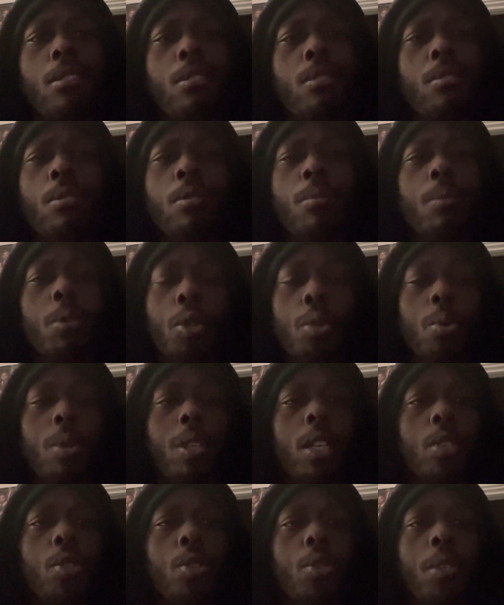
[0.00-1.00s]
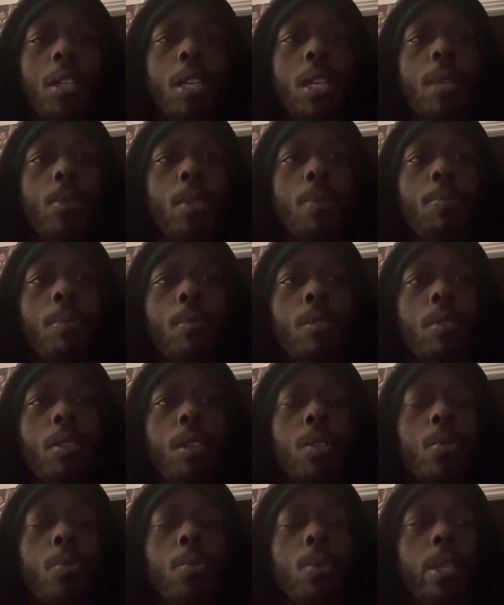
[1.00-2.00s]
almost 300 names have been
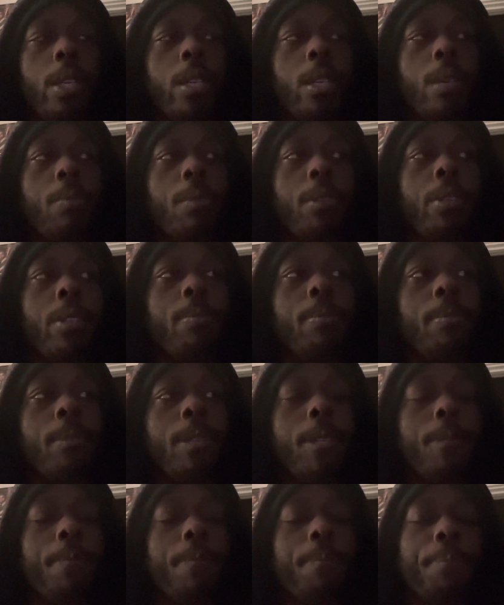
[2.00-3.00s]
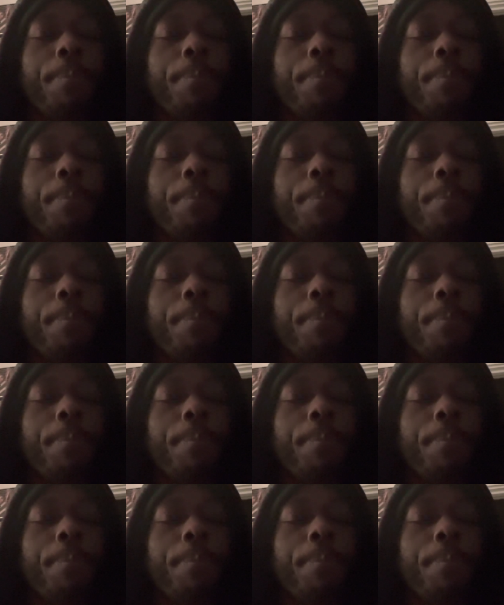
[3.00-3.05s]
released from the company, but